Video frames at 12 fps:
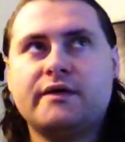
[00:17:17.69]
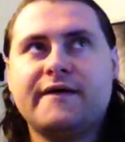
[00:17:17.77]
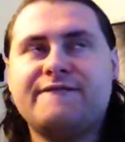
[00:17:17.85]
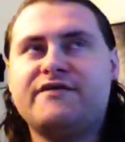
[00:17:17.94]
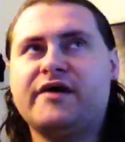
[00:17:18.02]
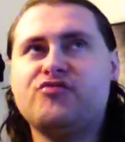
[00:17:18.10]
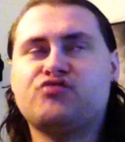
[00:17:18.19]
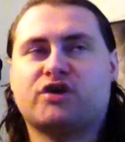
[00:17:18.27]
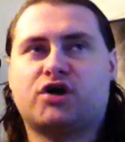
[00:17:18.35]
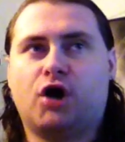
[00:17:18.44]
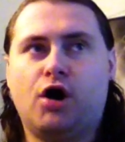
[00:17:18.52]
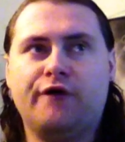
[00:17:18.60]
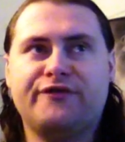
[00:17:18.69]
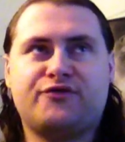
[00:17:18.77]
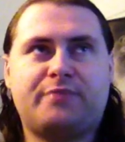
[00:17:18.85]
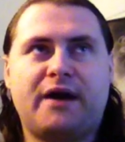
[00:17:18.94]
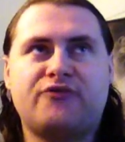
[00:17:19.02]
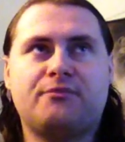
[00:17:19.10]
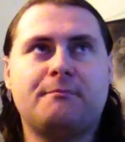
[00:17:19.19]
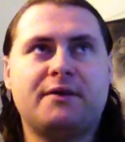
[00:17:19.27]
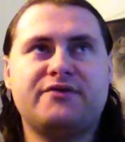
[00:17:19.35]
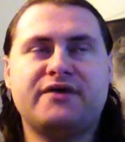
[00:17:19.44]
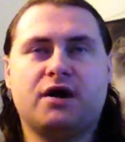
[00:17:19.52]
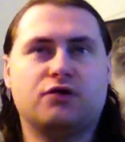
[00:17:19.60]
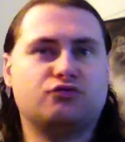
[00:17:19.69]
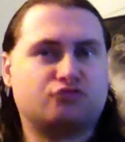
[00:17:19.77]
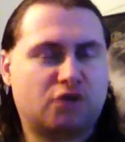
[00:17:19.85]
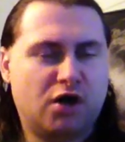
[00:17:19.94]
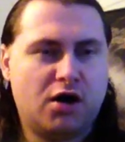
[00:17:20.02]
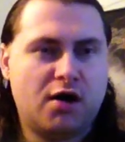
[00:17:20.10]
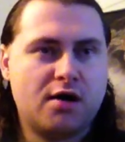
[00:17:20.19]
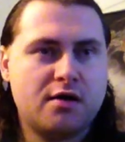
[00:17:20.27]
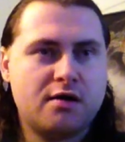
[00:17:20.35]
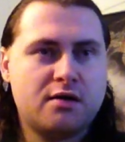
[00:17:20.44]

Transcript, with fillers: if you guys recall this past Monday on Raw,